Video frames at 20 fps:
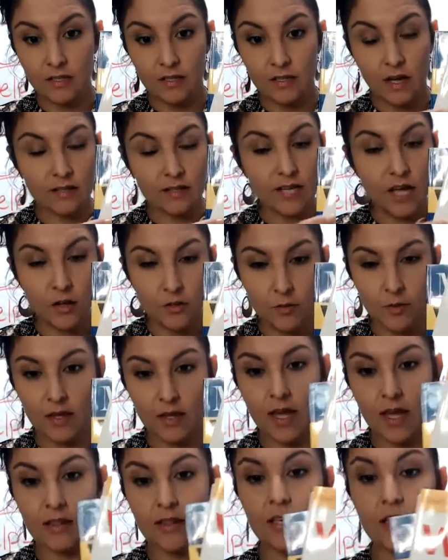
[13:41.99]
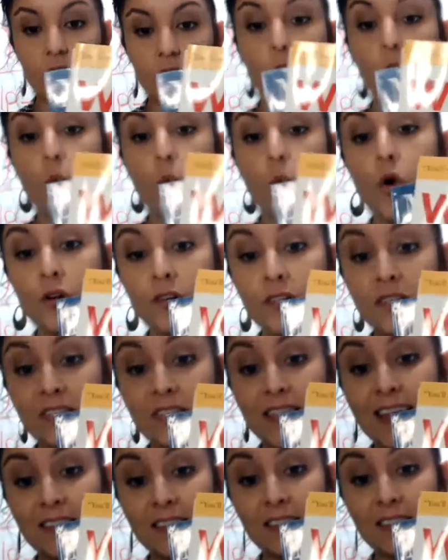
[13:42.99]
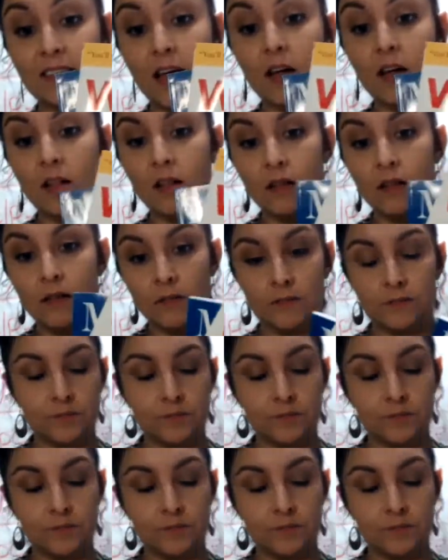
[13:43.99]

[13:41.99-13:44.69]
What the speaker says: I tell them to get these. Words that sell,